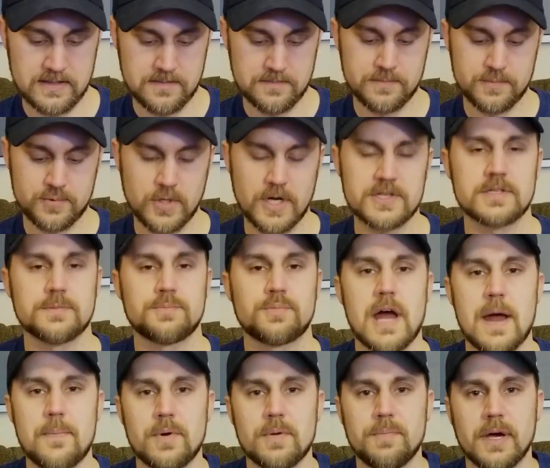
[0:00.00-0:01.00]
press the
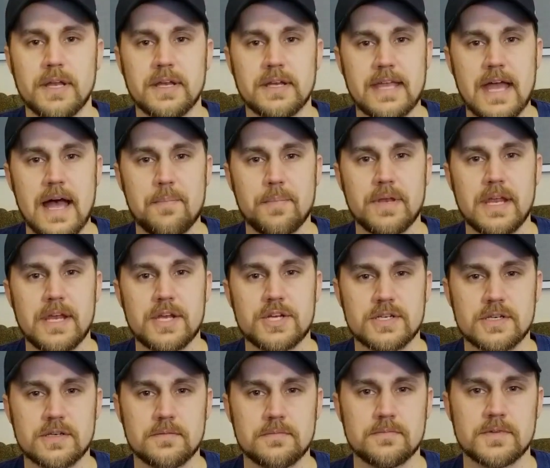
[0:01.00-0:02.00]
proper button
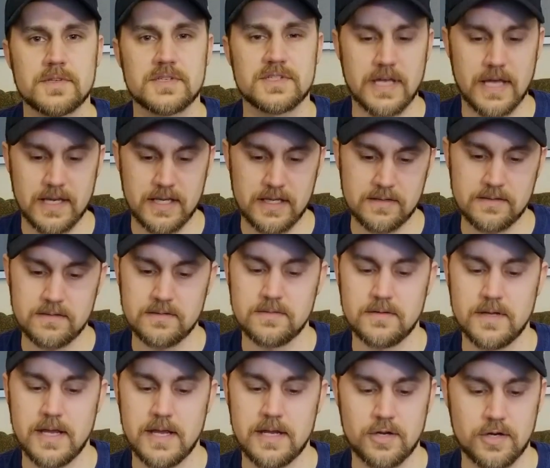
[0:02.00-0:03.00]
combination, set it,
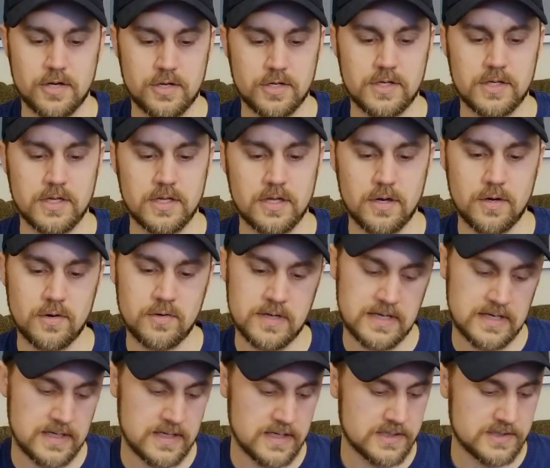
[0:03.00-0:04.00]
and you're good to go.
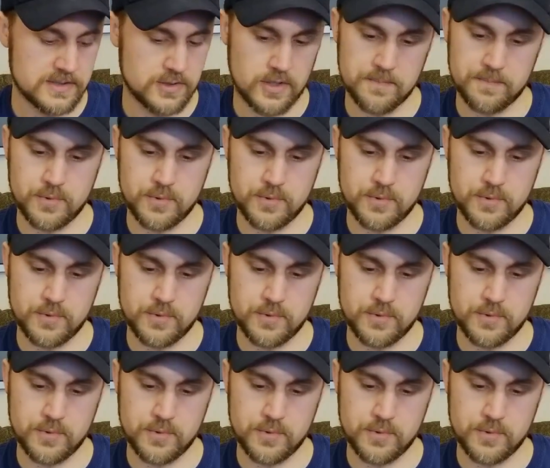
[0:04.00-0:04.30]
So you can